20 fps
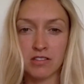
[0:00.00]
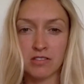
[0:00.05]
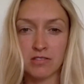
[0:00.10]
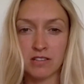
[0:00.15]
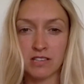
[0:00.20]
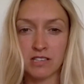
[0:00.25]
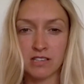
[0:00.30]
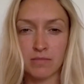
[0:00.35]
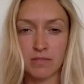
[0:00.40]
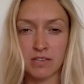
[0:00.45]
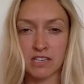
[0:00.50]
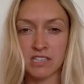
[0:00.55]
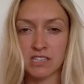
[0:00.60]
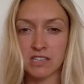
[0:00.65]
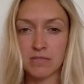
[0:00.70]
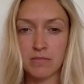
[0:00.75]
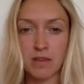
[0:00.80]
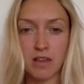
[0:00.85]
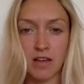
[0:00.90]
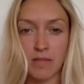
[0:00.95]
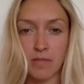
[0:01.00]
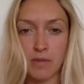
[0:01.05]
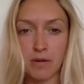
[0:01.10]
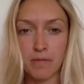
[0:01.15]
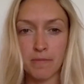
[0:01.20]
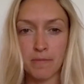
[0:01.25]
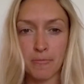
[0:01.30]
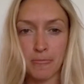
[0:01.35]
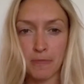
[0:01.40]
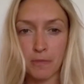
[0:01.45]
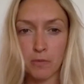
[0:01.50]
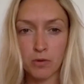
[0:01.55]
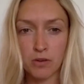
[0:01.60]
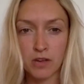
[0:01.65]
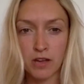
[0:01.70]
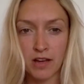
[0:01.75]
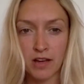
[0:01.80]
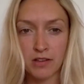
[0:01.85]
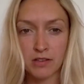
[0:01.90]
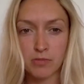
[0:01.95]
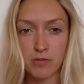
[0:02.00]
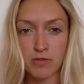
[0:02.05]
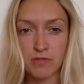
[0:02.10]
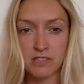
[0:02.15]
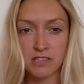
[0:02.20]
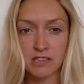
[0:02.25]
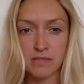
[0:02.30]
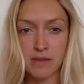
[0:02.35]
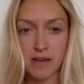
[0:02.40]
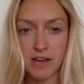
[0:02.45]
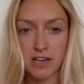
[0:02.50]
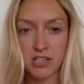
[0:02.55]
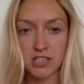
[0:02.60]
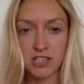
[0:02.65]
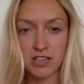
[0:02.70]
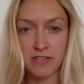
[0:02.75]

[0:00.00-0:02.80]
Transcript: doing something similar, but how's Privacy Badger